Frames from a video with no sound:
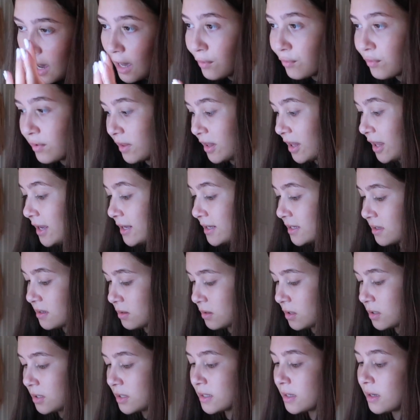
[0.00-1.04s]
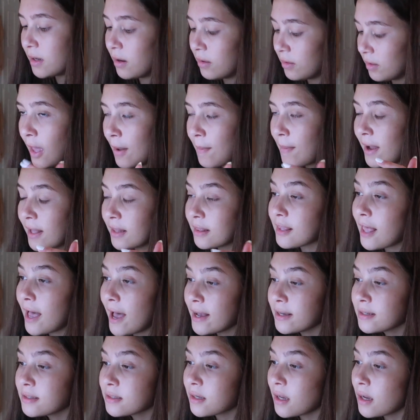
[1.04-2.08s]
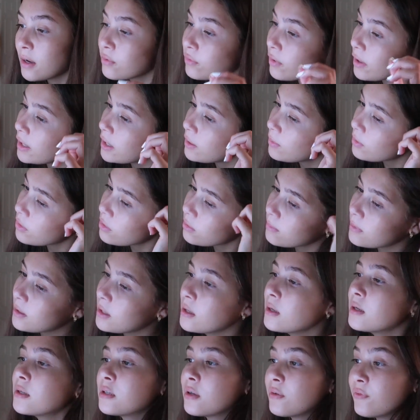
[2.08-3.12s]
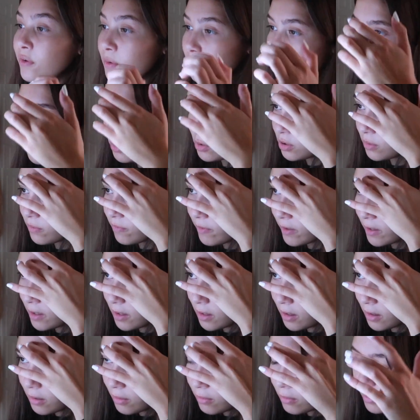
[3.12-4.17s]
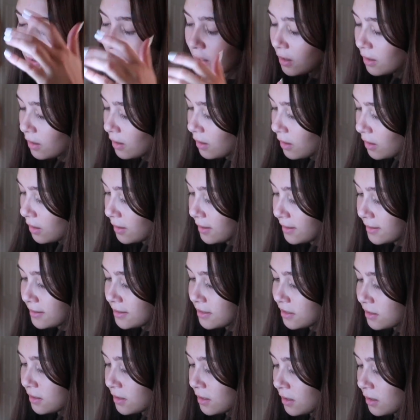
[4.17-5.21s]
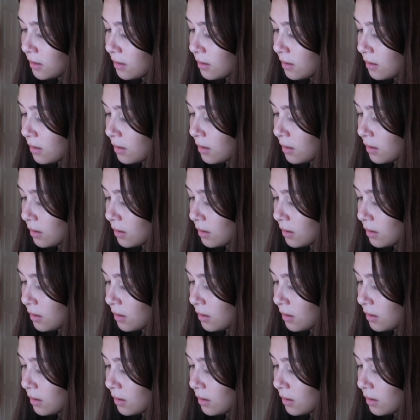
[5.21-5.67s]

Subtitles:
I realized just now that my last get ready with me to film a YouTube video didn't